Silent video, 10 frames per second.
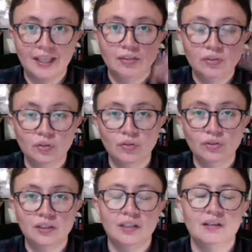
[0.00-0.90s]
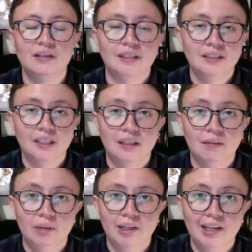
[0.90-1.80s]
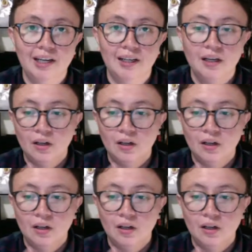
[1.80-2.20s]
can do those three things in the morning.